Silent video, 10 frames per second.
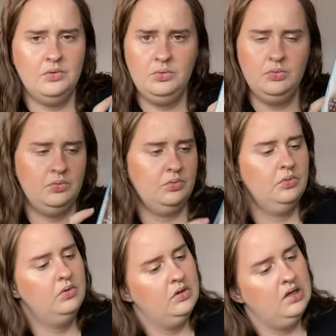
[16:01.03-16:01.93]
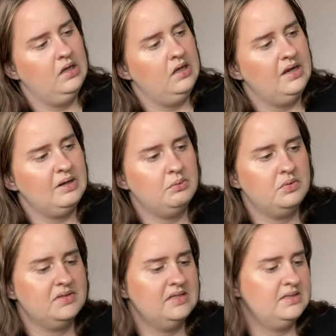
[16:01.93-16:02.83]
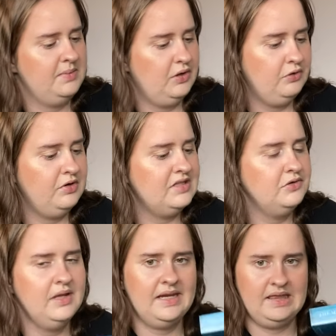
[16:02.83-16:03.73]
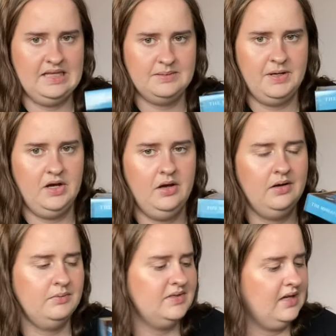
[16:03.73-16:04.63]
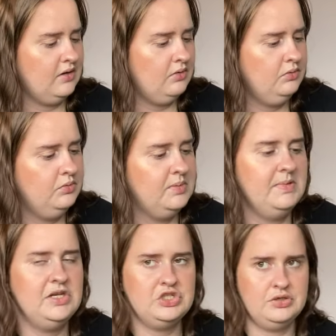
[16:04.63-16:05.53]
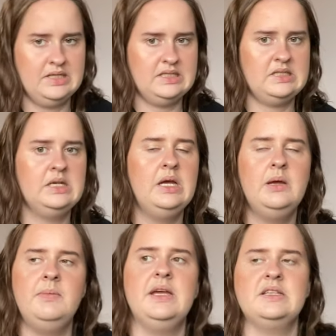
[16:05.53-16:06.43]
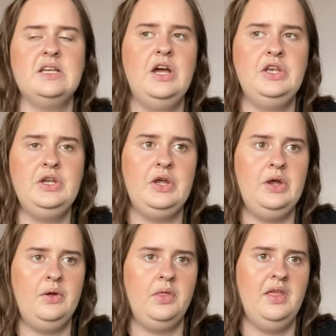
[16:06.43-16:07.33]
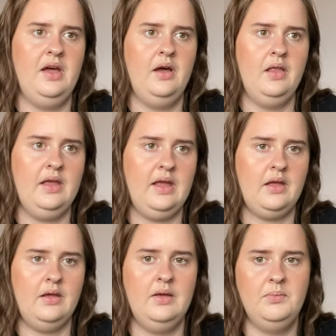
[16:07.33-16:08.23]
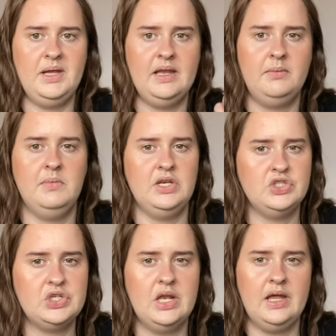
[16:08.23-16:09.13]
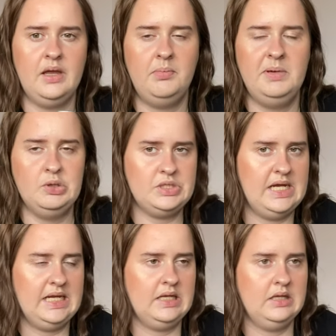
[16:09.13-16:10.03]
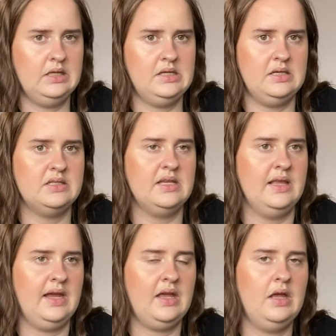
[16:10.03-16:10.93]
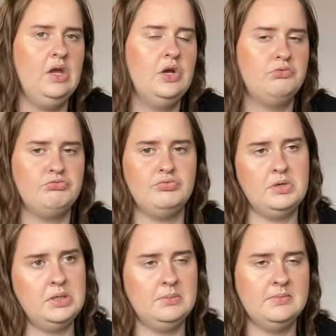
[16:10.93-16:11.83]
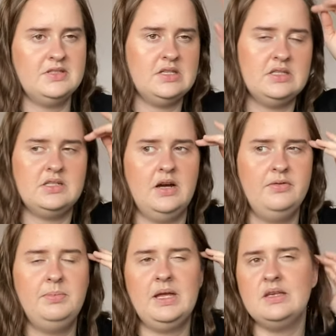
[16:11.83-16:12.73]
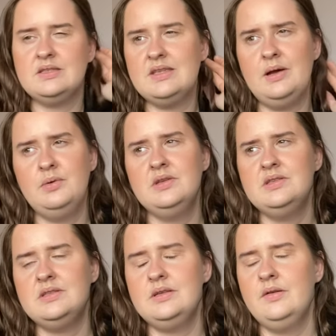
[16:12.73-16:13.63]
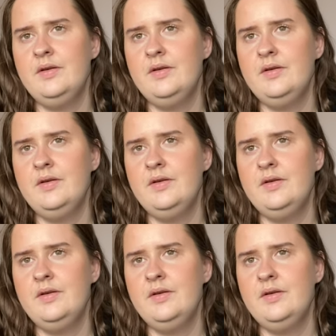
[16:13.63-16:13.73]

oh, like what's this about? Or I saw like this part and I was like, oh, The Miniaturist. Because I knew that like it would be like miniature like building things and like rooms and stuff because there was